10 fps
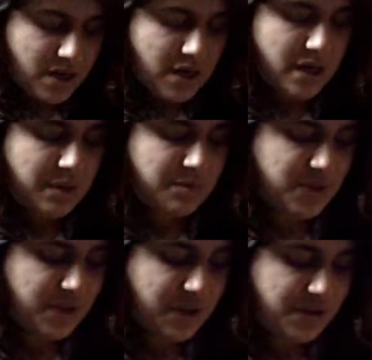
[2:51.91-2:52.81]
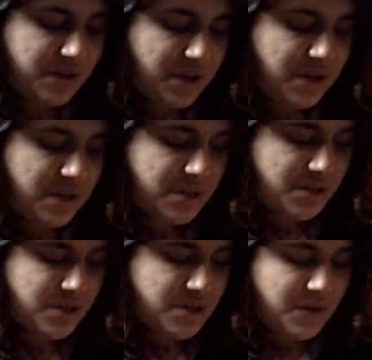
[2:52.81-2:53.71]
I'm sneezing and
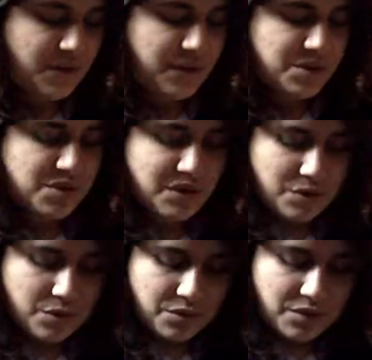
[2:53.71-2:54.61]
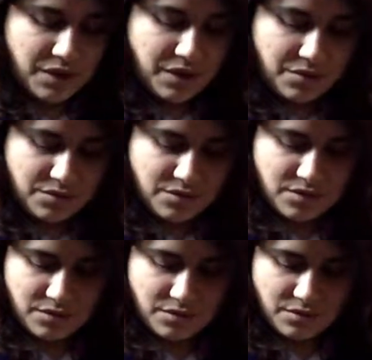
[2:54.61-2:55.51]
it's going into a cold now,
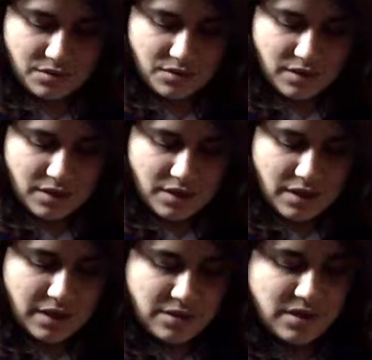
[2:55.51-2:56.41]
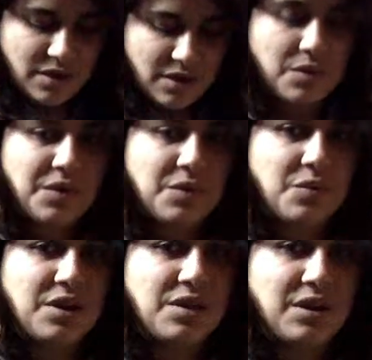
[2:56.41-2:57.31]
so it's like going
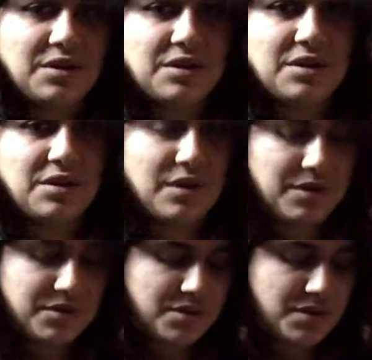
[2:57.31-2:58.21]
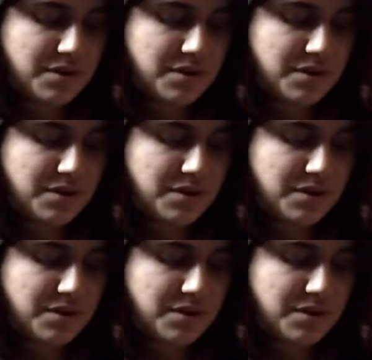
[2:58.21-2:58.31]
one thing to the next.